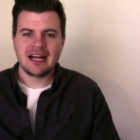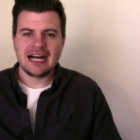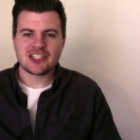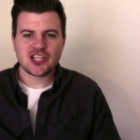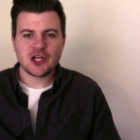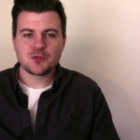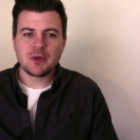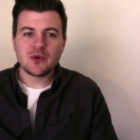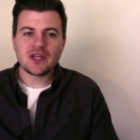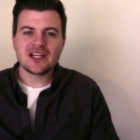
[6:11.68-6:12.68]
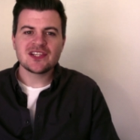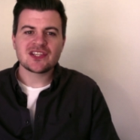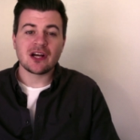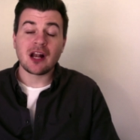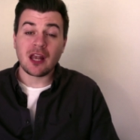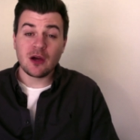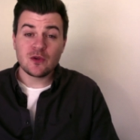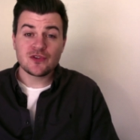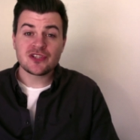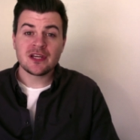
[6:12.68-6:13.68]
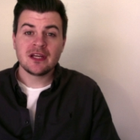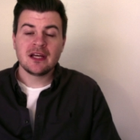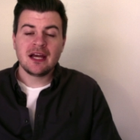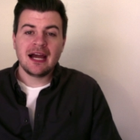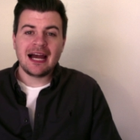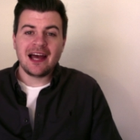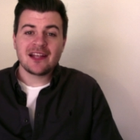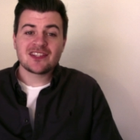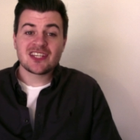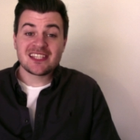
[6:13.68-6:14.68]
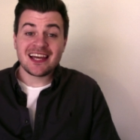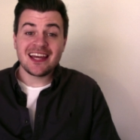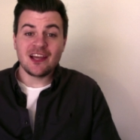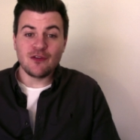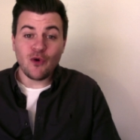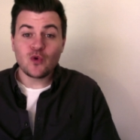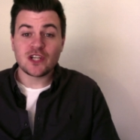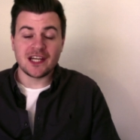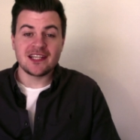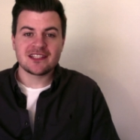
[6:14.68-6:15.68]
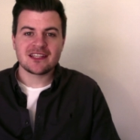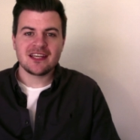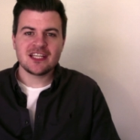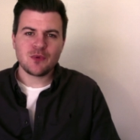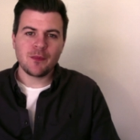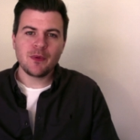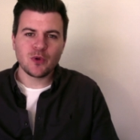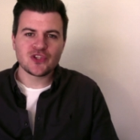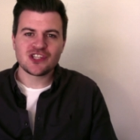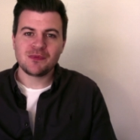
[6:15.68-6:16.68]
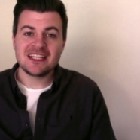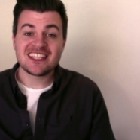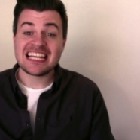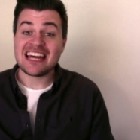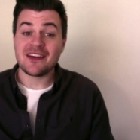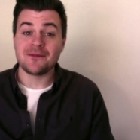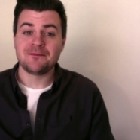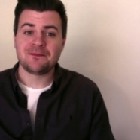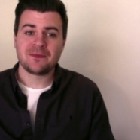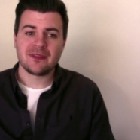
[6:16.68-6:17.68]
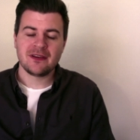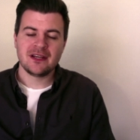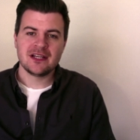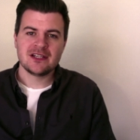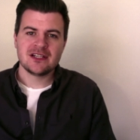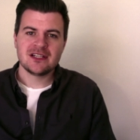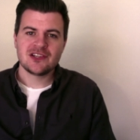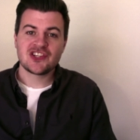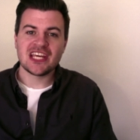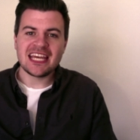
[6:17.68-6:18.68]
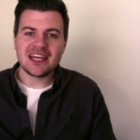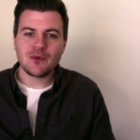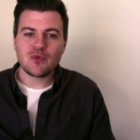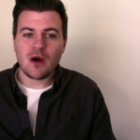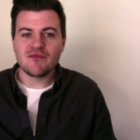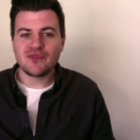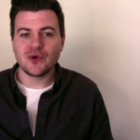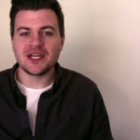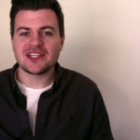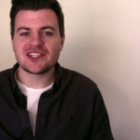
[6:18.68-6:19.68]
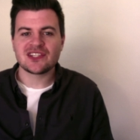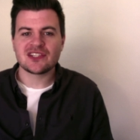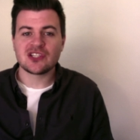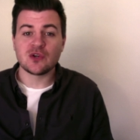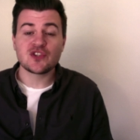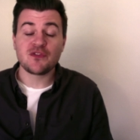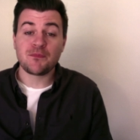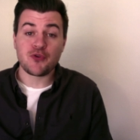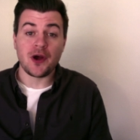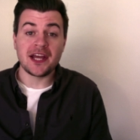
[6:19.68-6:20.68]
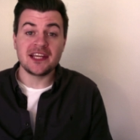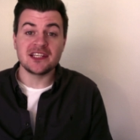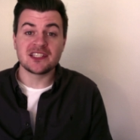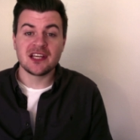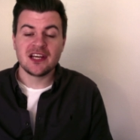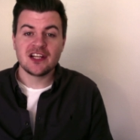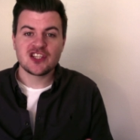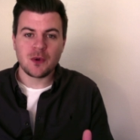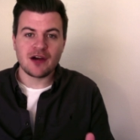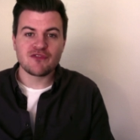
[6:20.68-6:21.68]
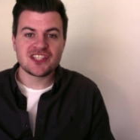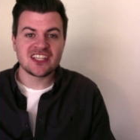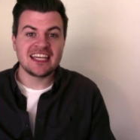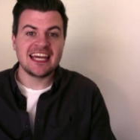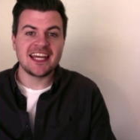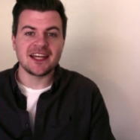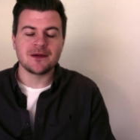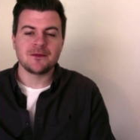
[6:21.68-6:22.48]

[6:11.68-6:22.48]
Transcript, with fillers: Our church buildings are closed, and today, of all days, is when we want to be together, singing with one voice songs of praise to our risen King.